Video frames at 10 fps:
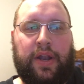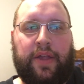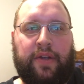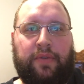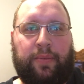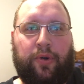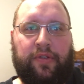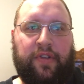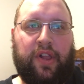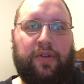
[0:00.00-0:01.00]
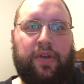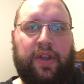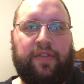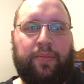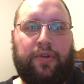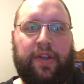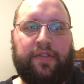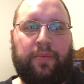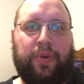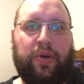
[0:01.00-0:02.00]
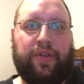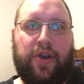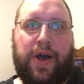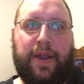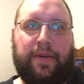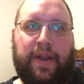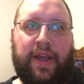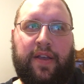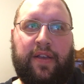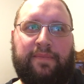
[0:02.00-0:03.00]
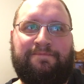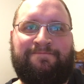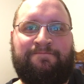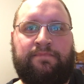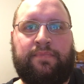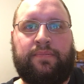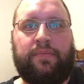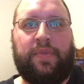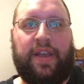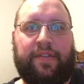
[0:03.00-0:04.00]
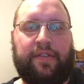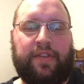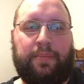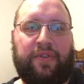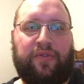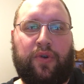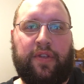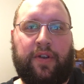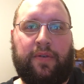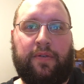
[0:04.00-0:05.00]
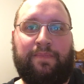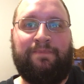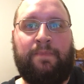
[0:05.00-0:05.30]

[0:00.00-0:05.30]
that Rick Porcello and David Price are both gone, as I said before, the